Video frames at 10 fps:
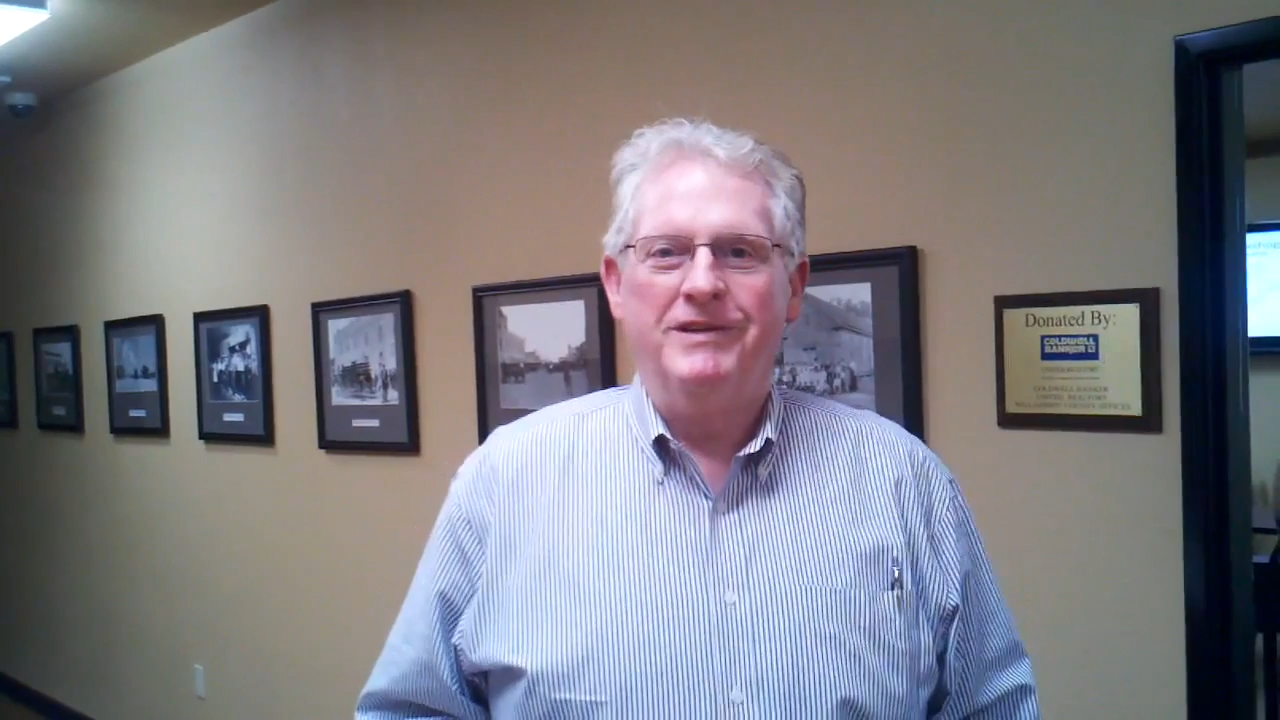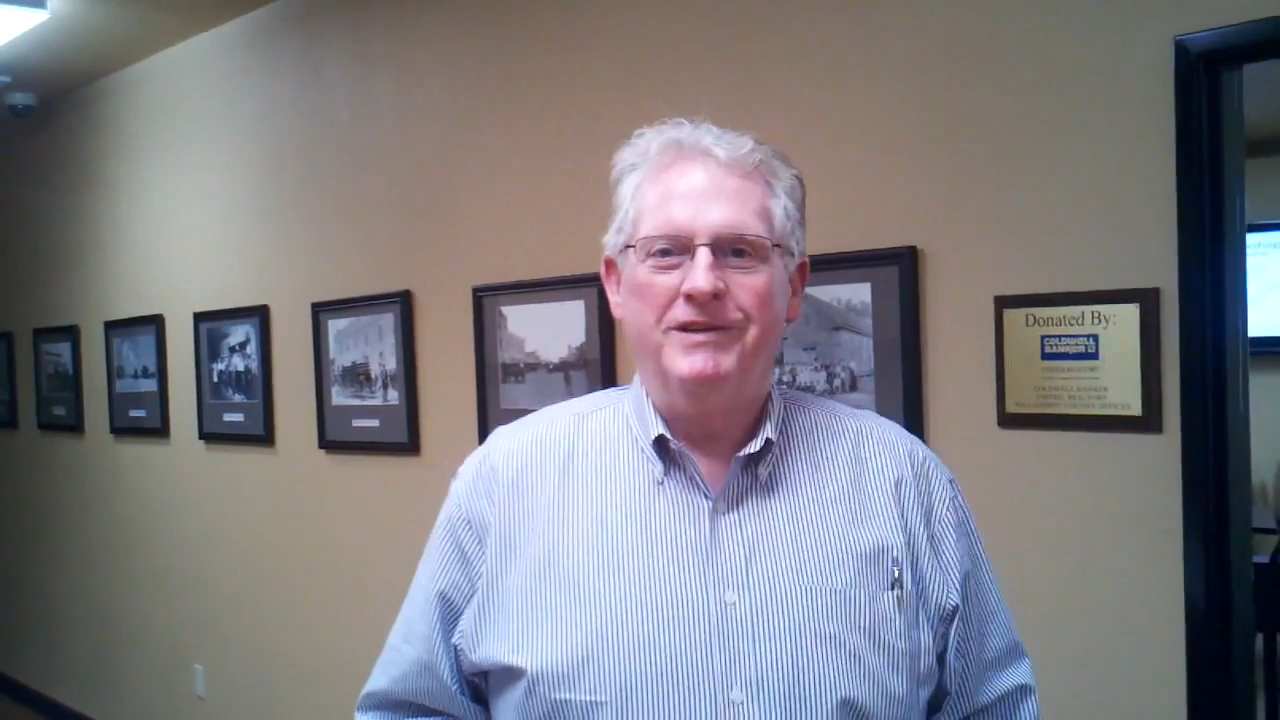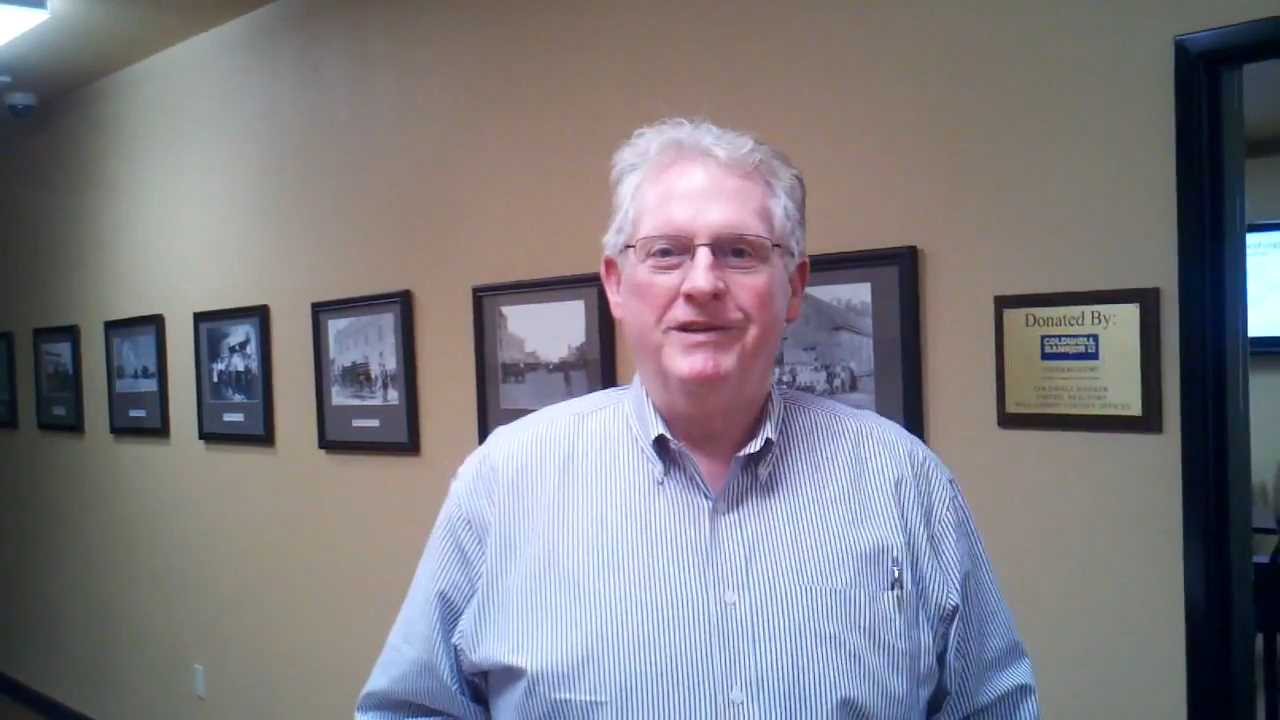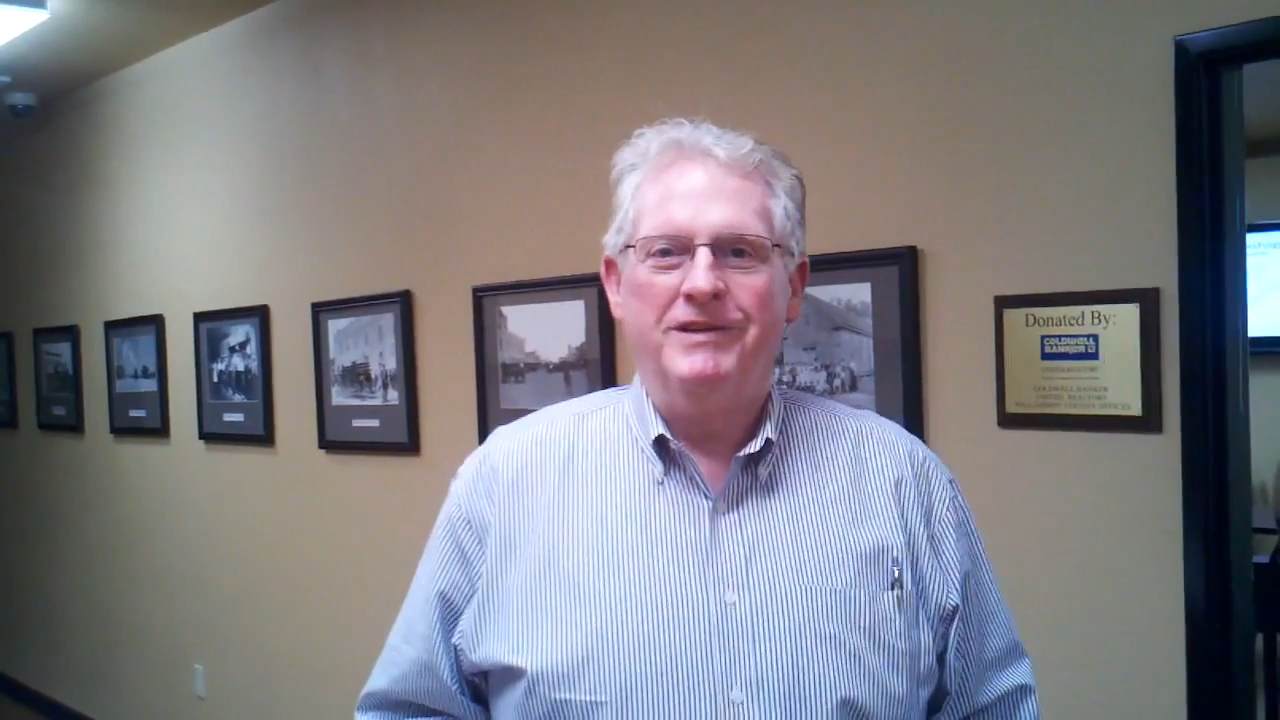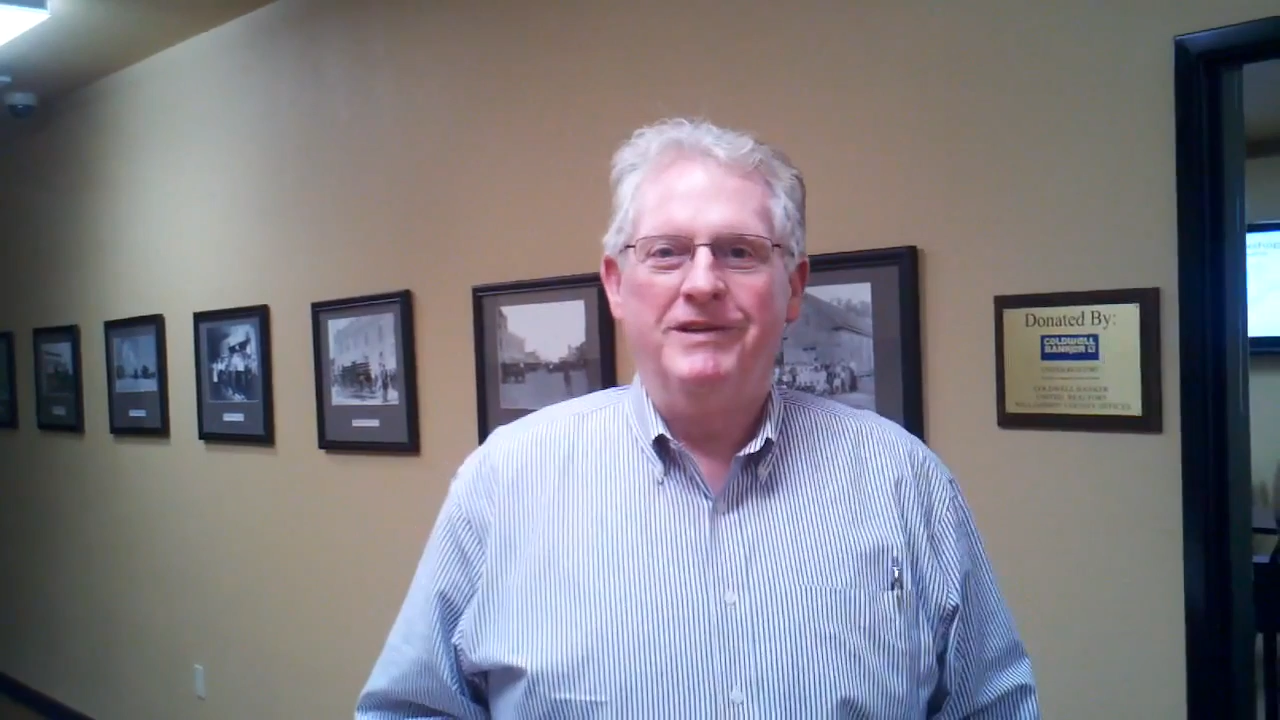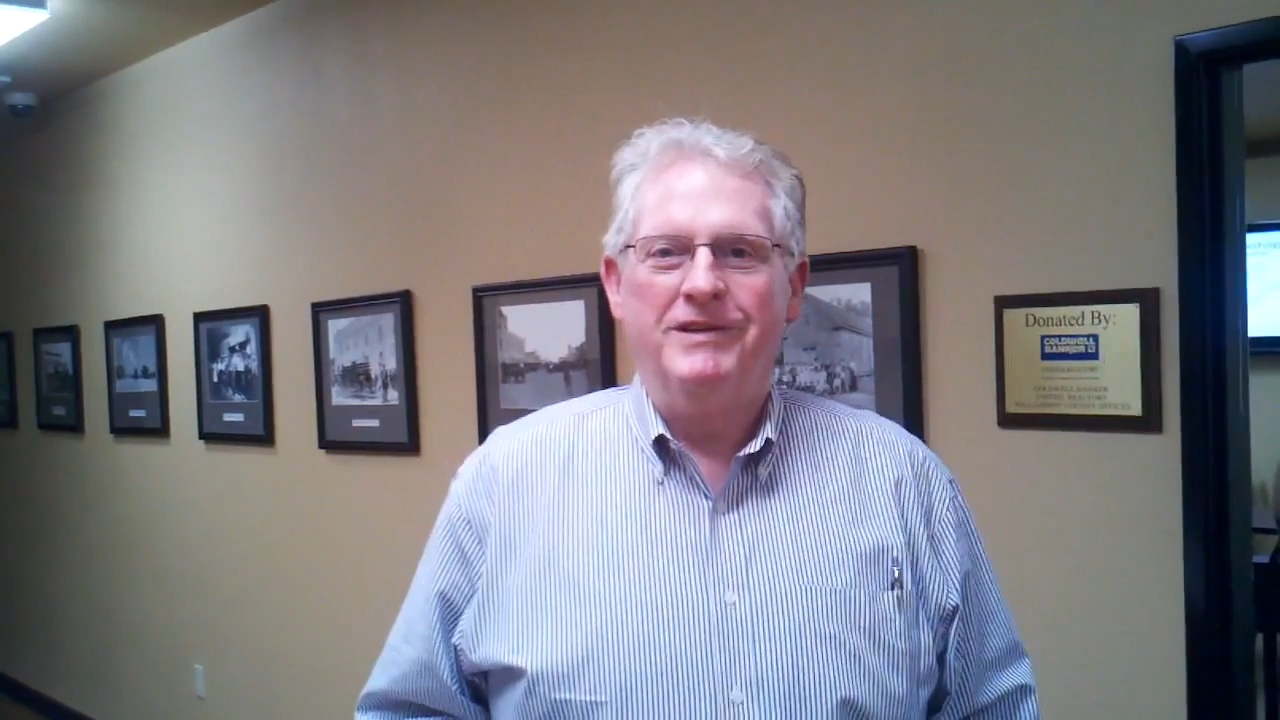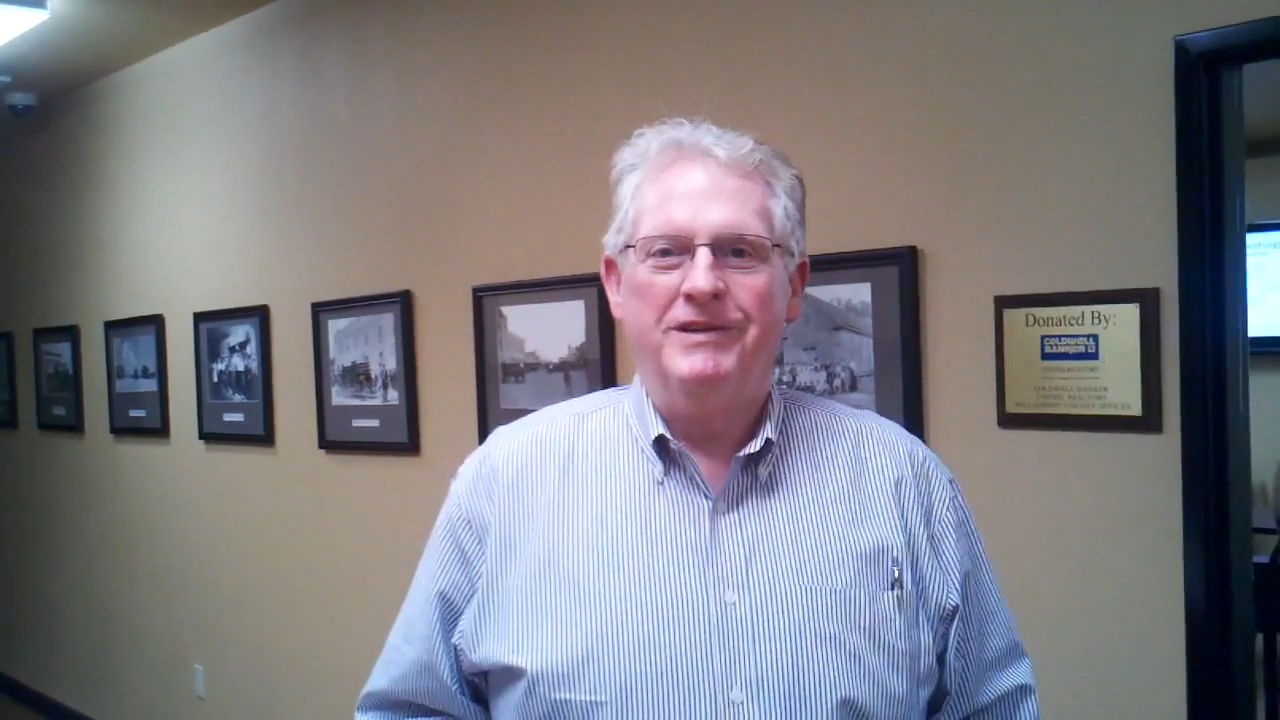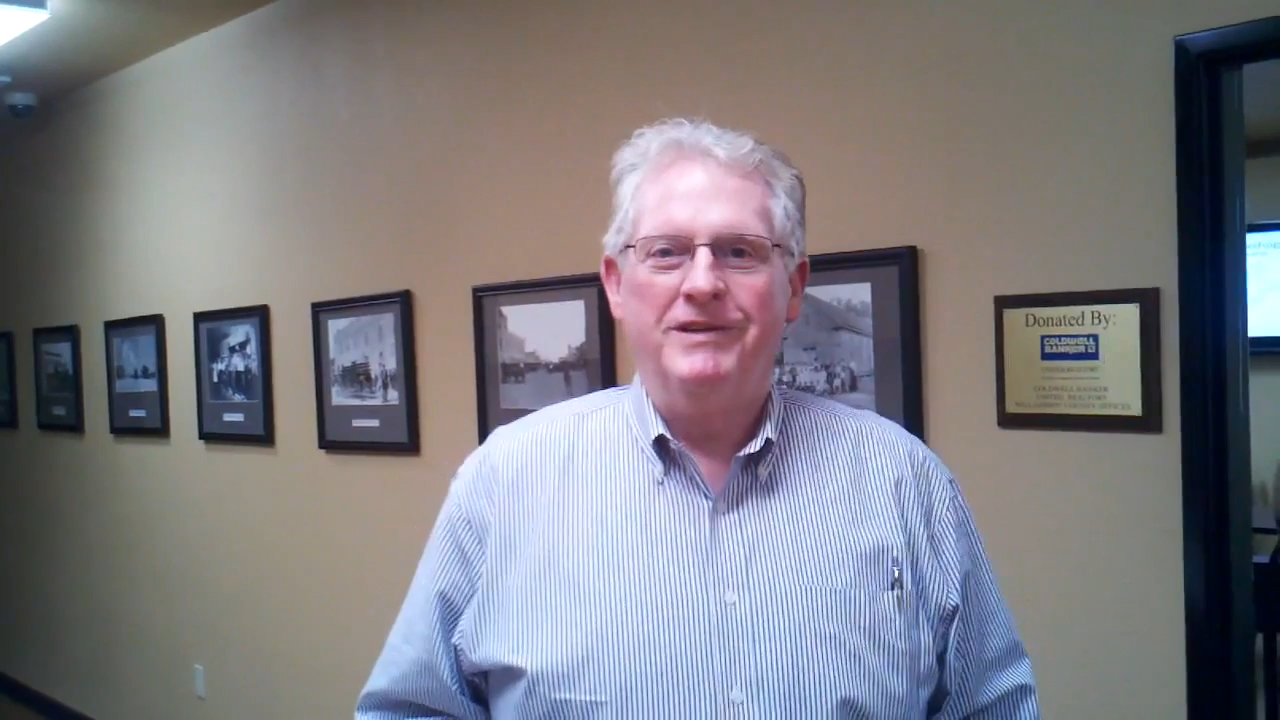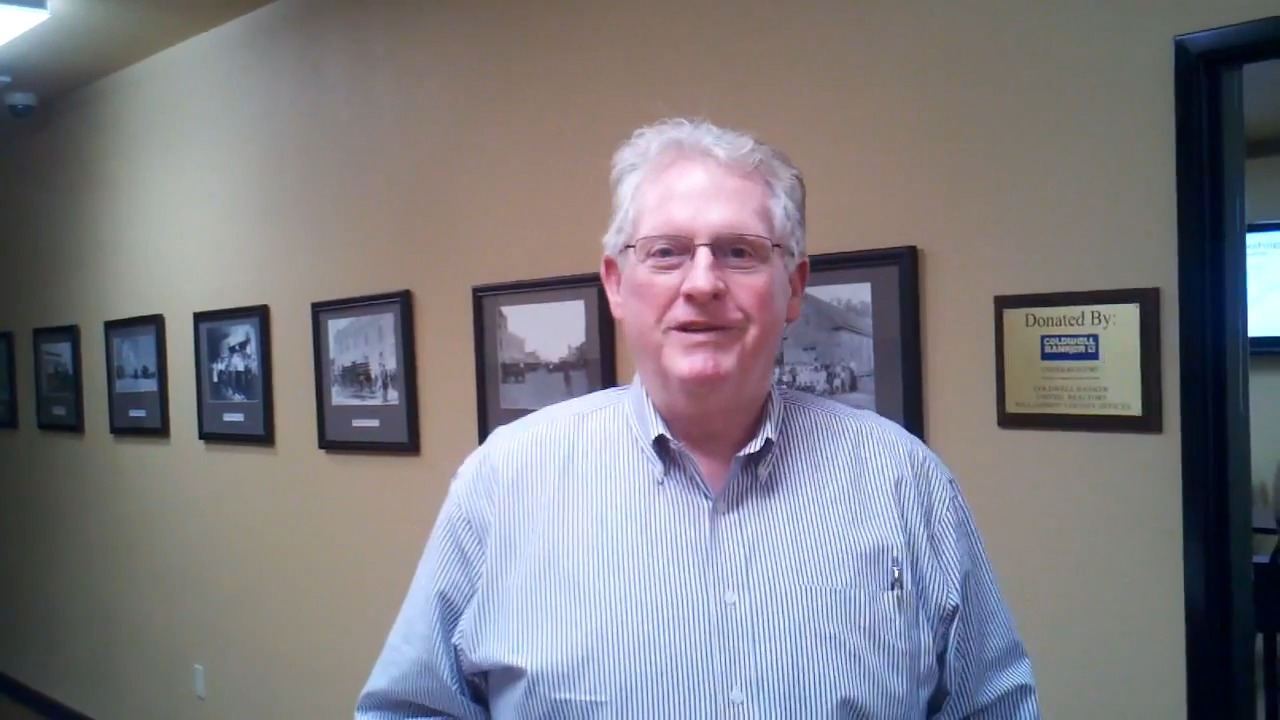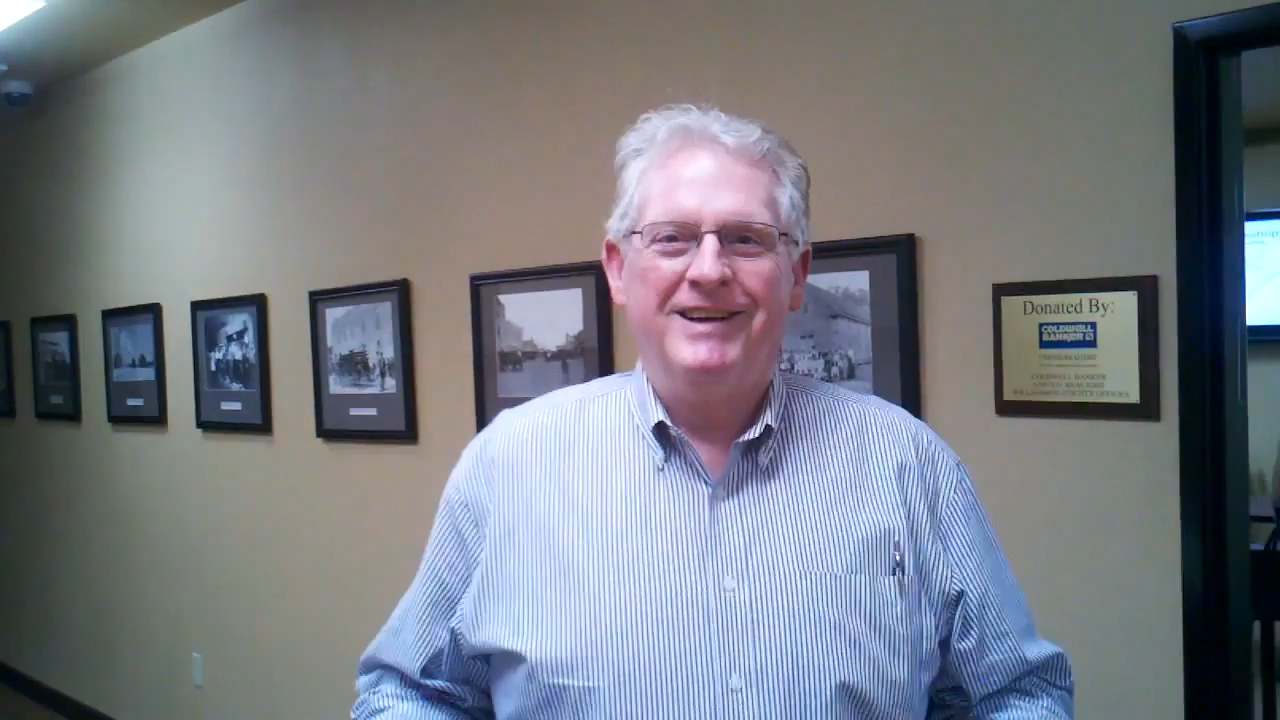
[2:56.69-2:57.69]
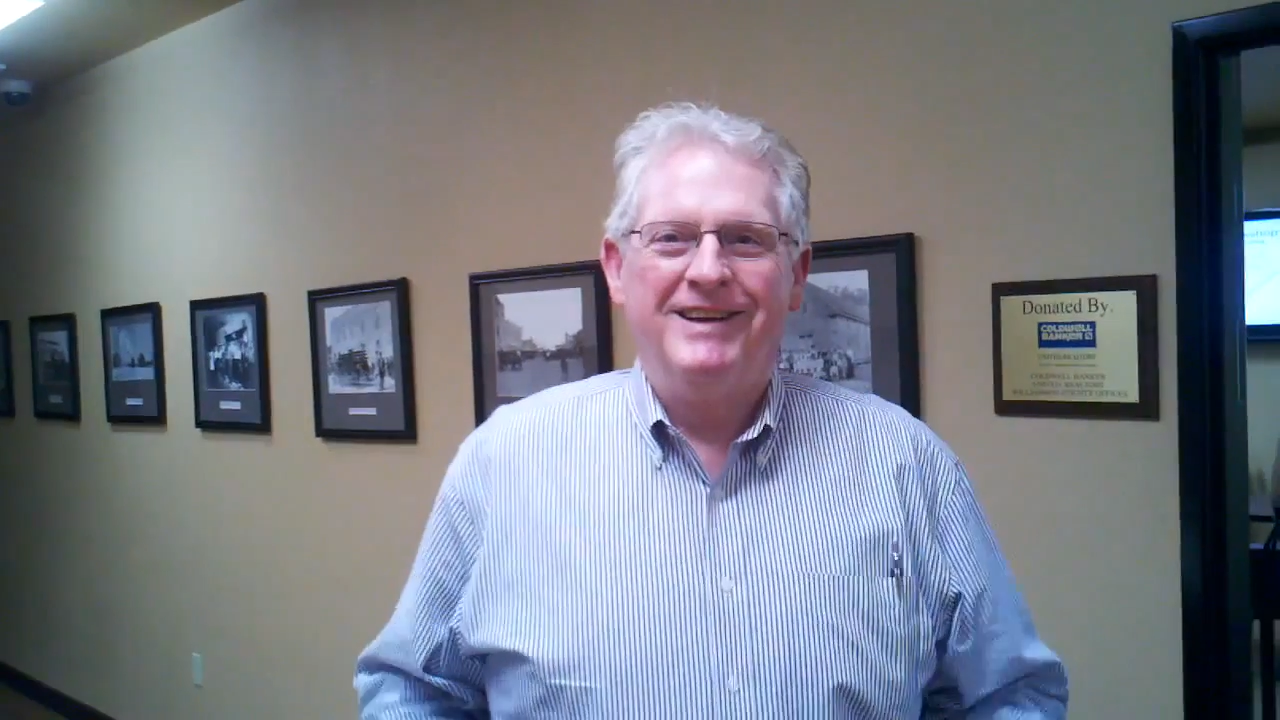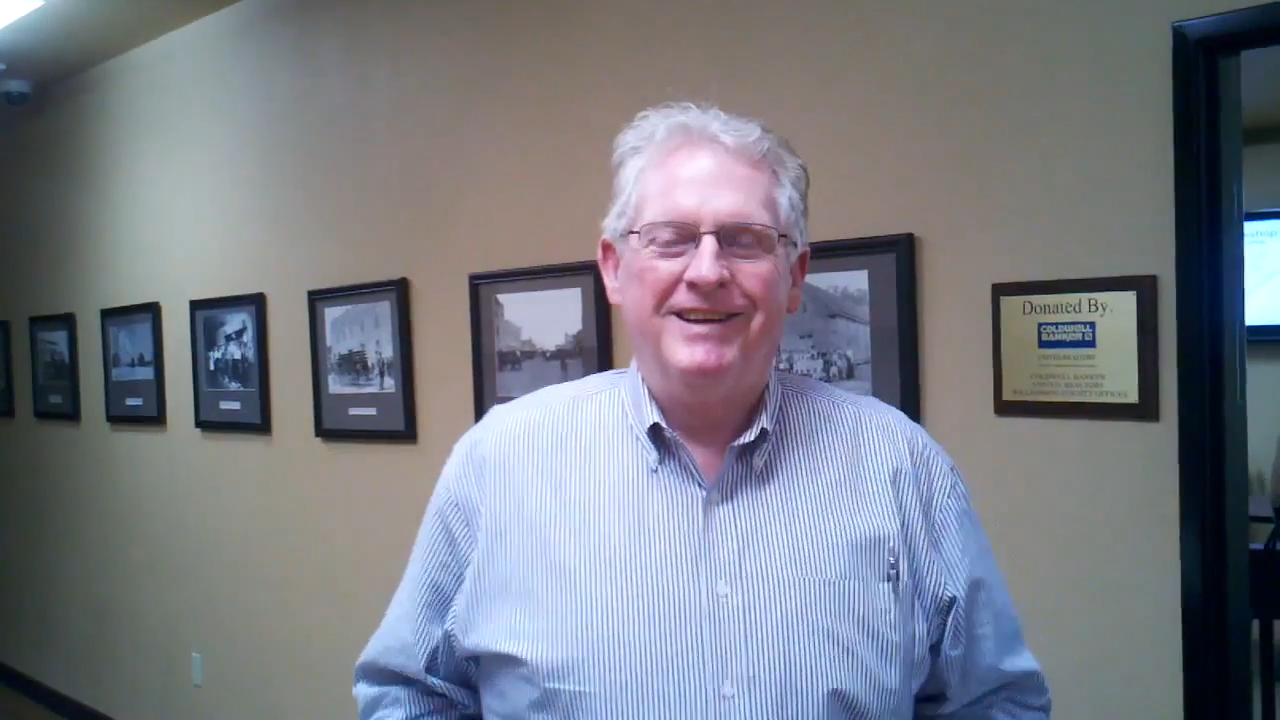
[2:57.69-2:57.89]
look at each other.